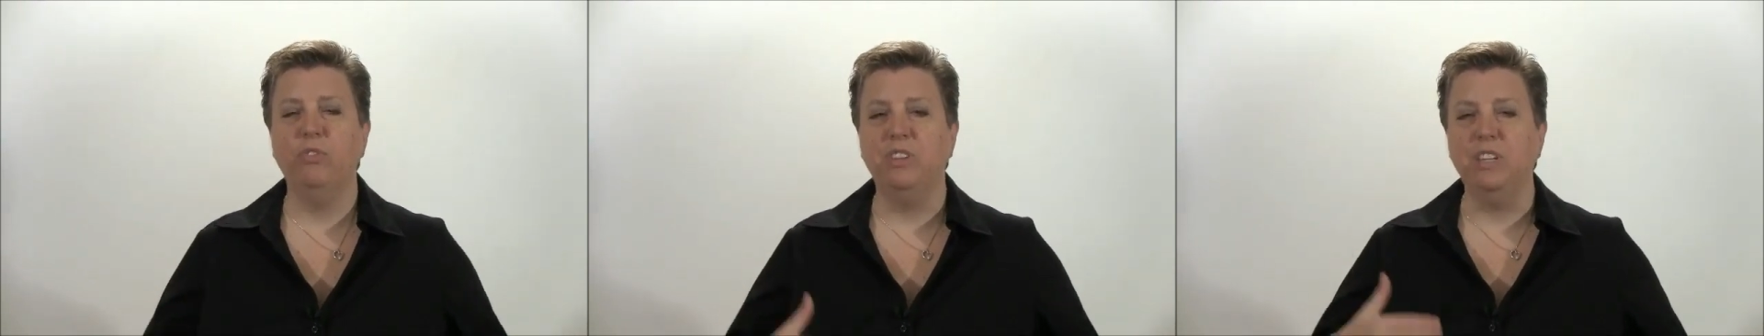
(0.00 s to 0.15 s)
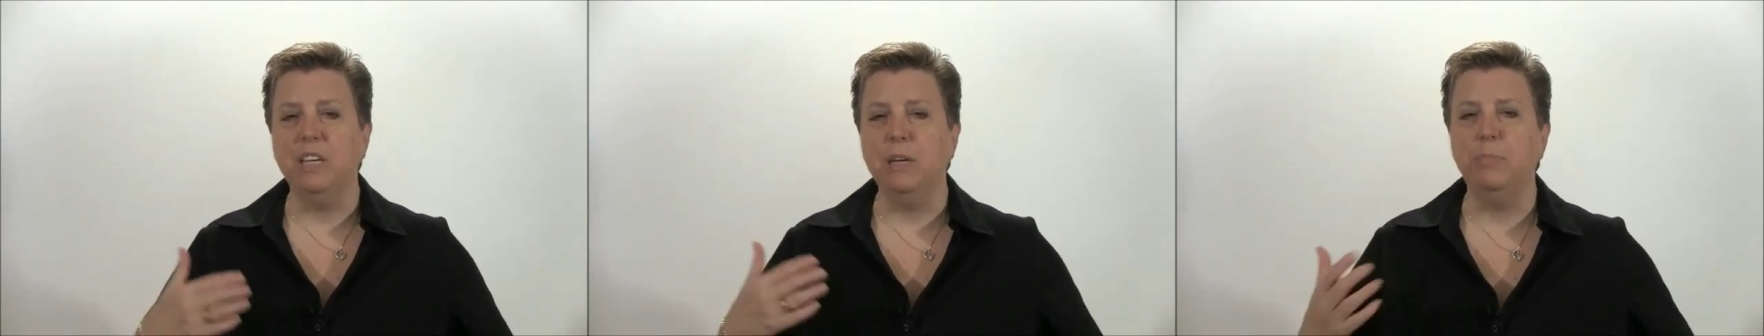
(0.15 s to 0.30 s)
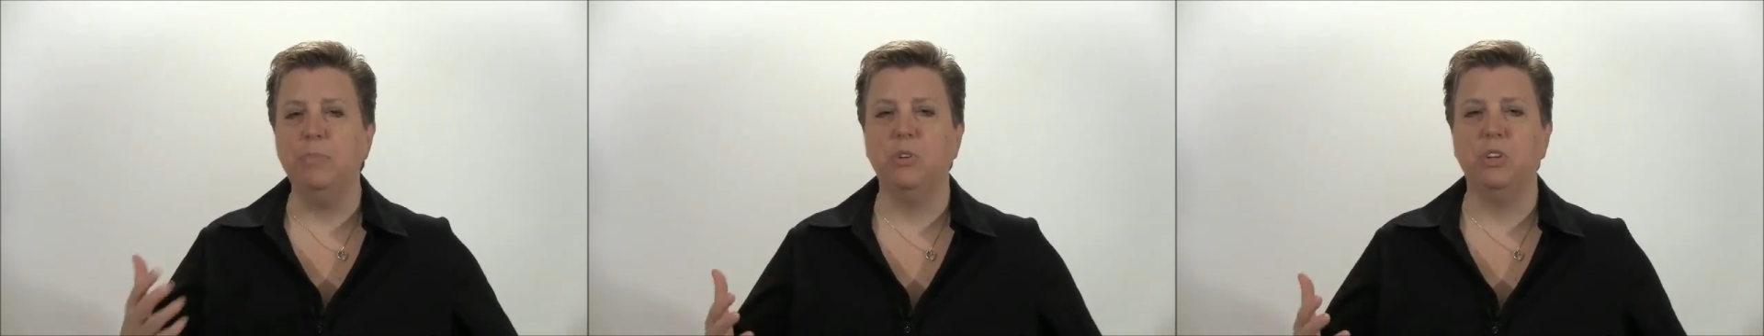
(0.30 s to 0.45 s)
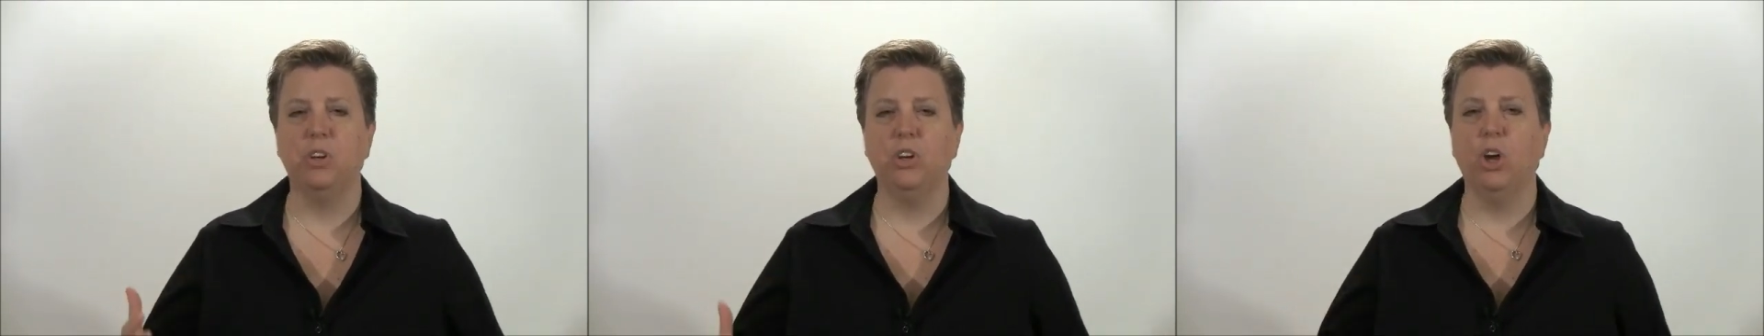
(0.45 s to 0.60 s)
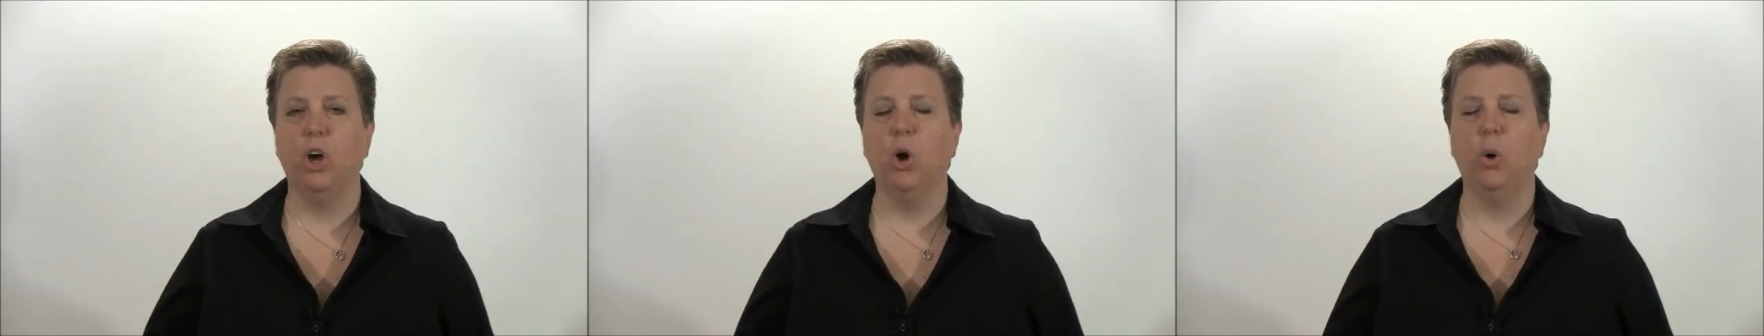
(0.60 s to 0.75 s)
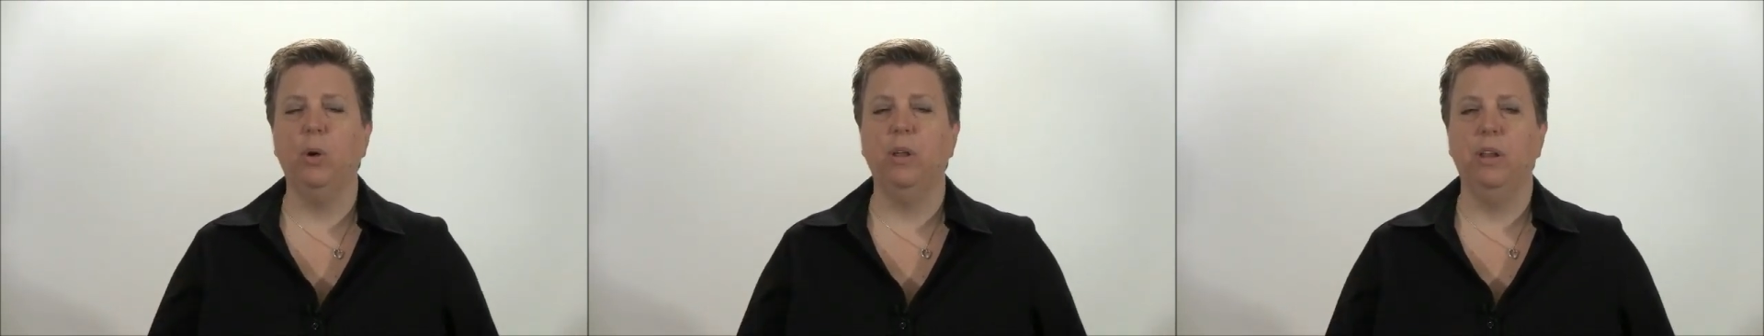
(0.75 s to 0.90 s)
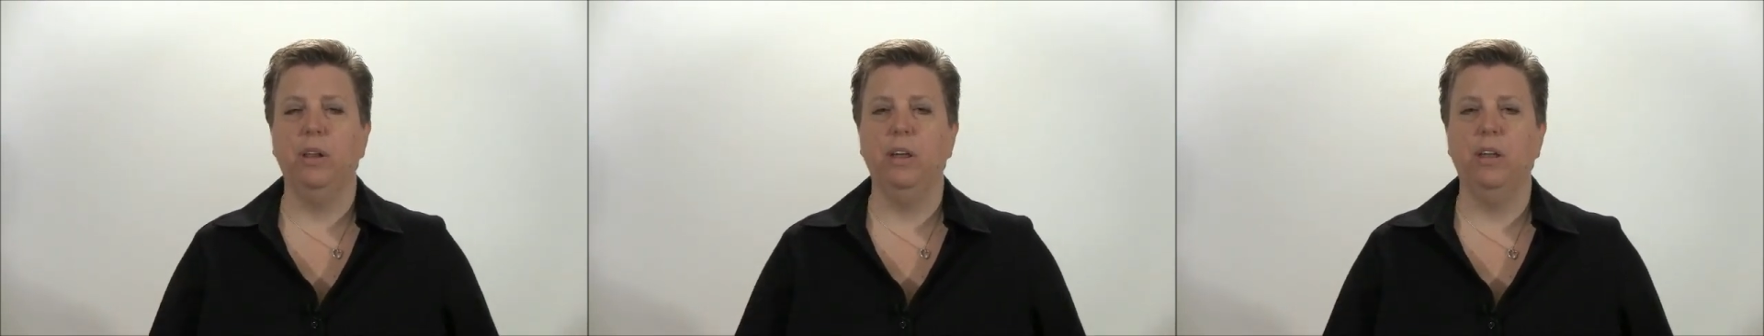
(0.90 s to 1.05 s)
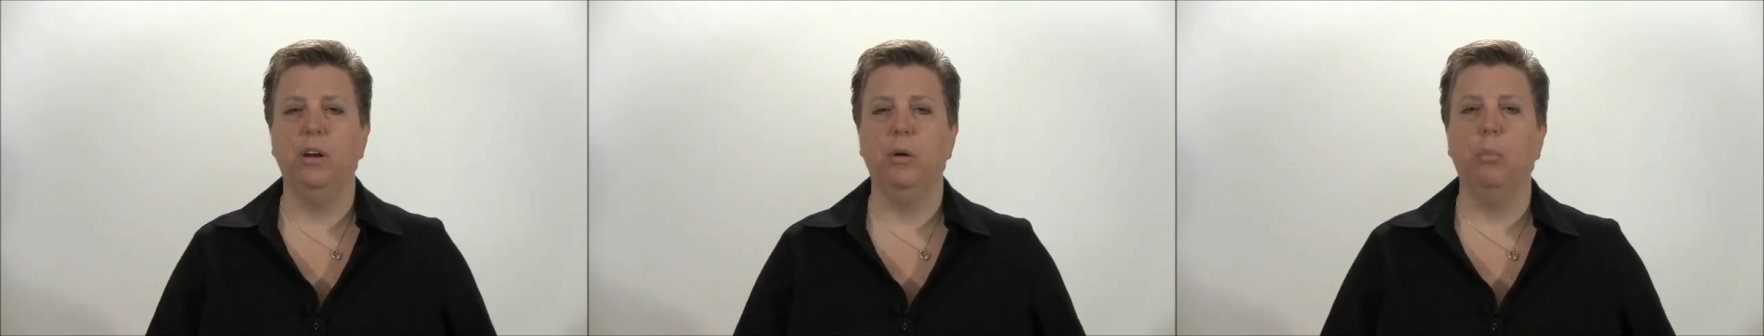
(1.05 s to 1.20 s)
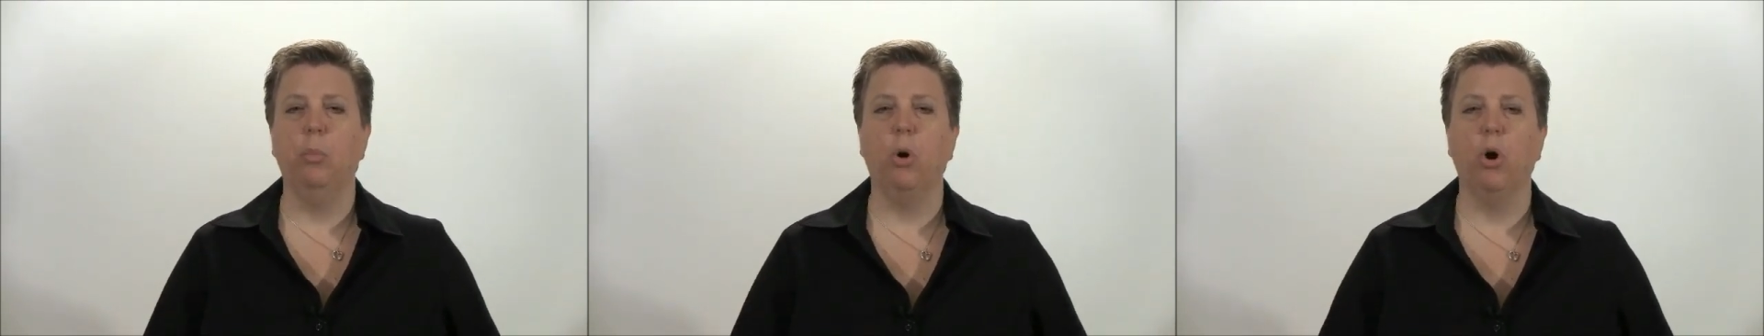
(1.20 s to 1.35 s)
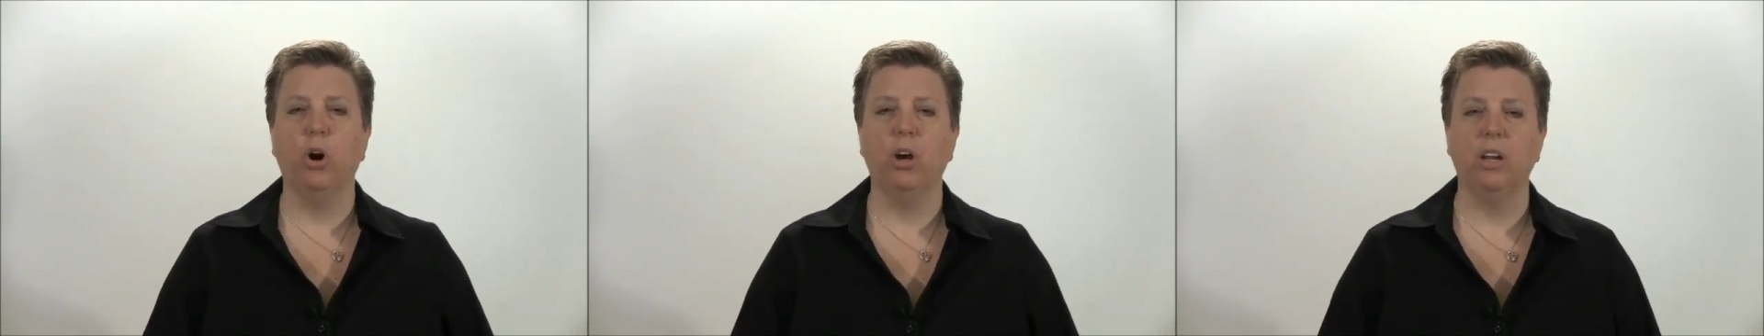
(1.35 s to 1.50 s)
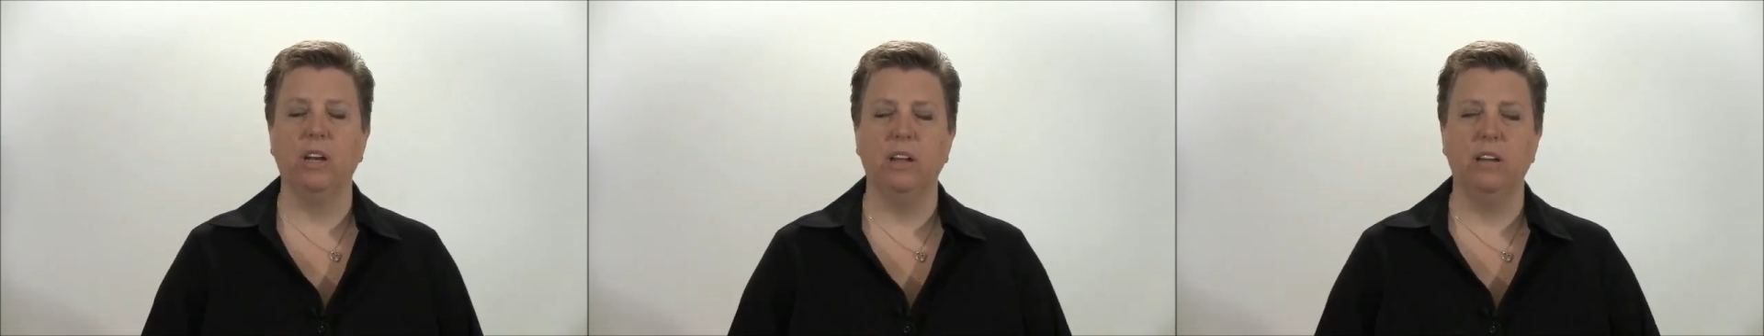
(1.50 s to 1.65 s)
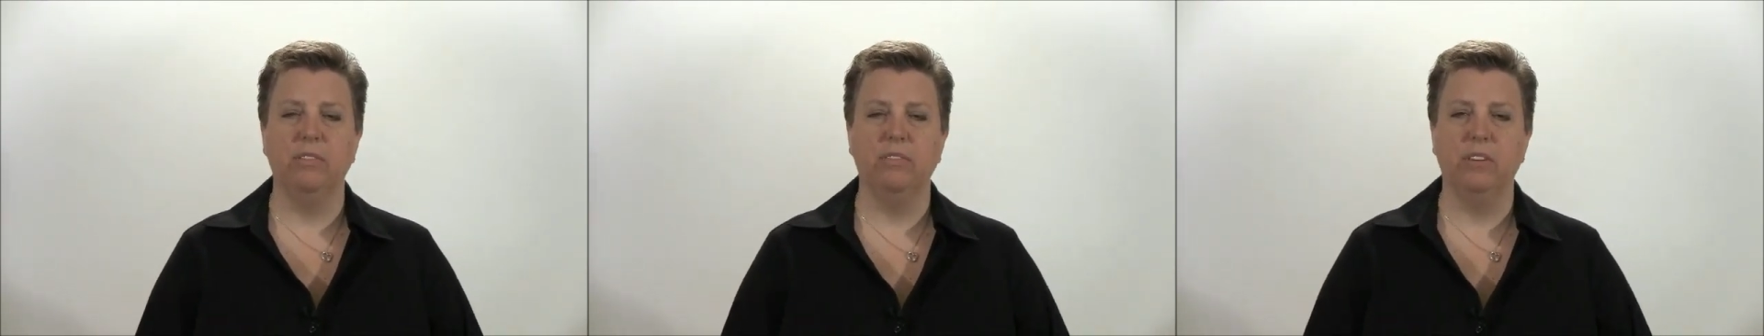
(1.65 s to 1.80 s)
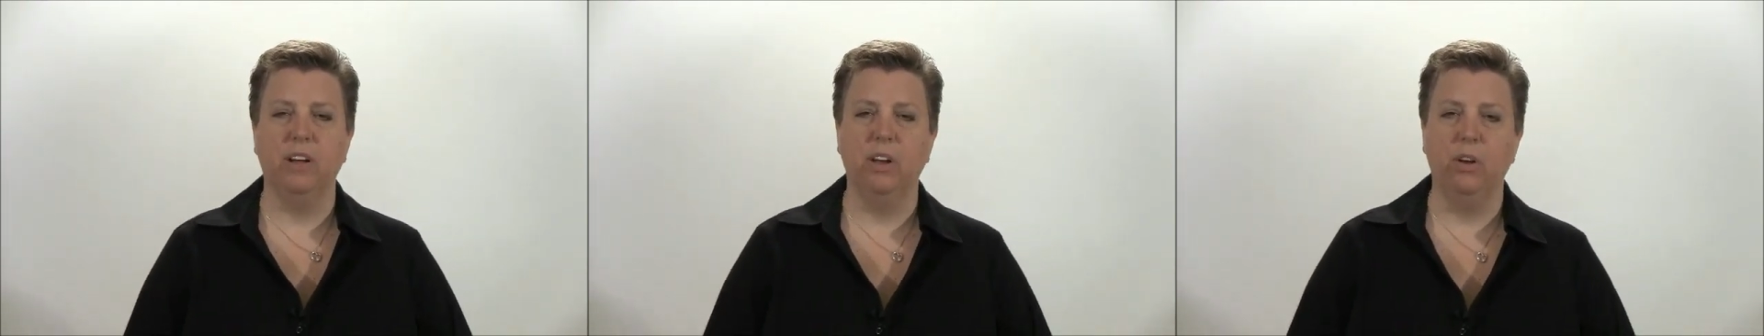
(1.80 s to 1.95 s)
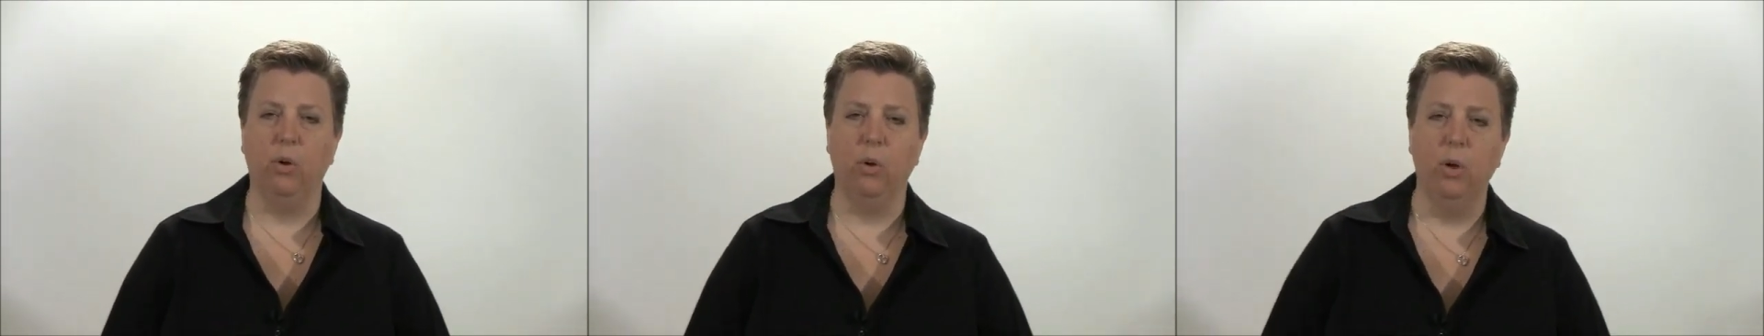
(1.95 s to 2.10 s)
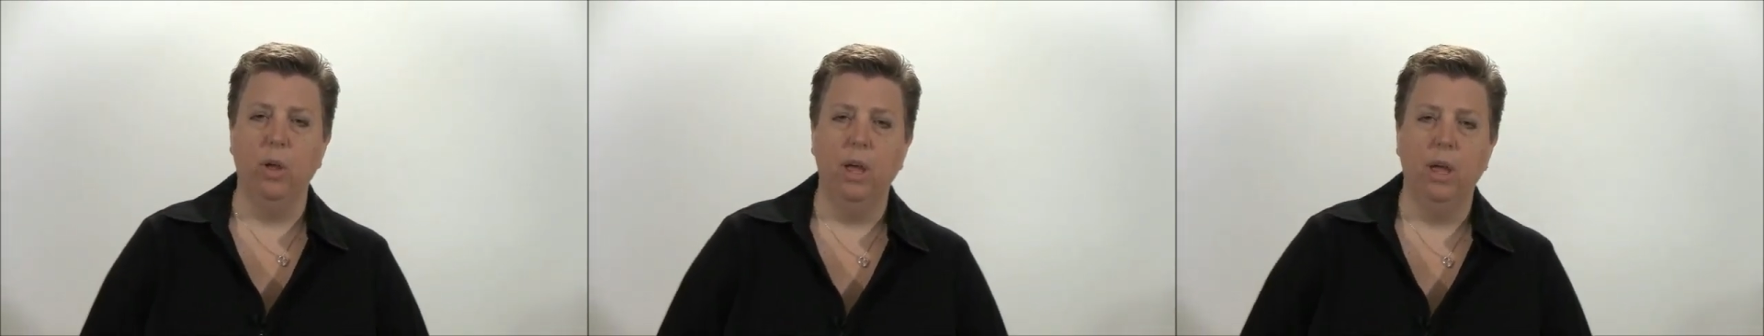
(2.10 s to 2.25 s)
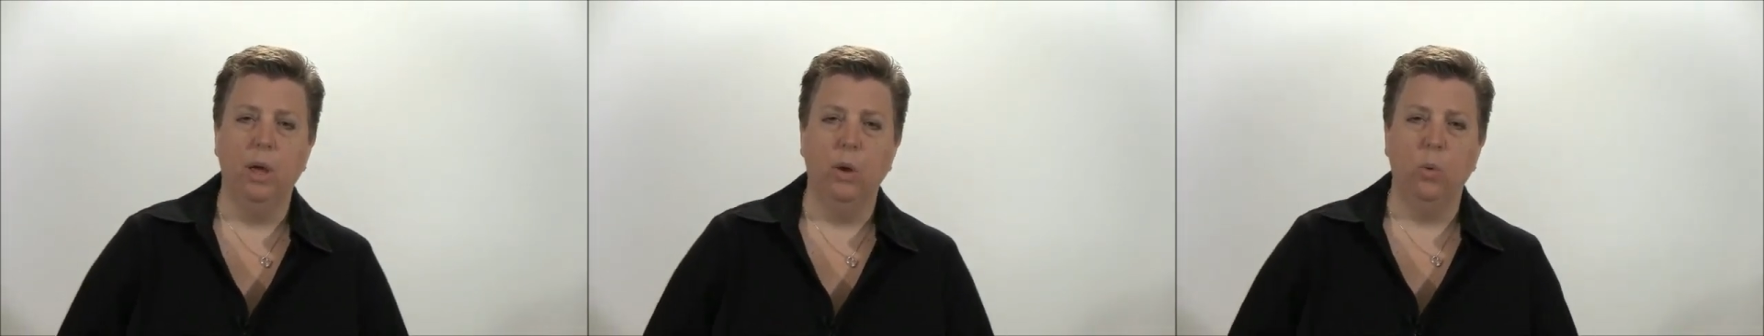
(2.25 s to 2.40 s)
deep to go in a marketing funnel?